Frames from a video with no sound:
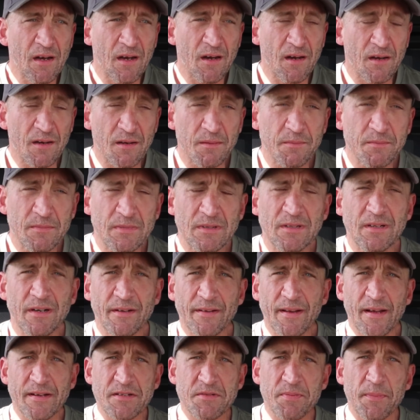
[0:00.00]
And
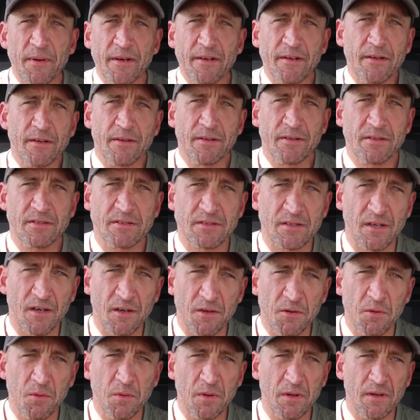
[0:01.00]
that's me.
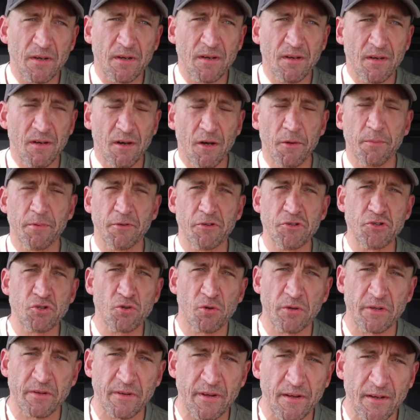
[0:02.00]
So hope you
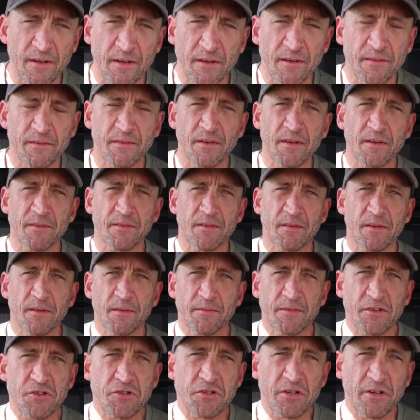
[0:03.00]
enjoyed
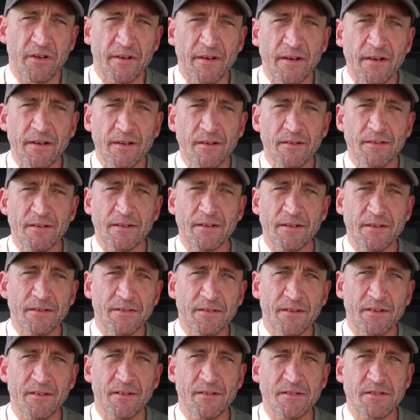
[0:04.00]
the journey,
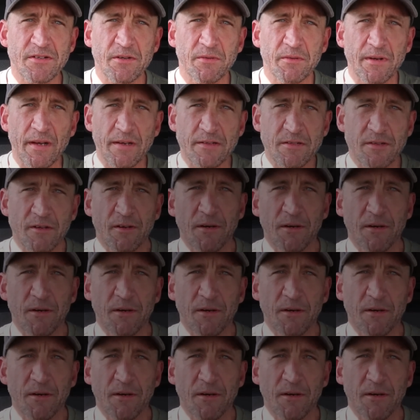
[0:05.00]
and until next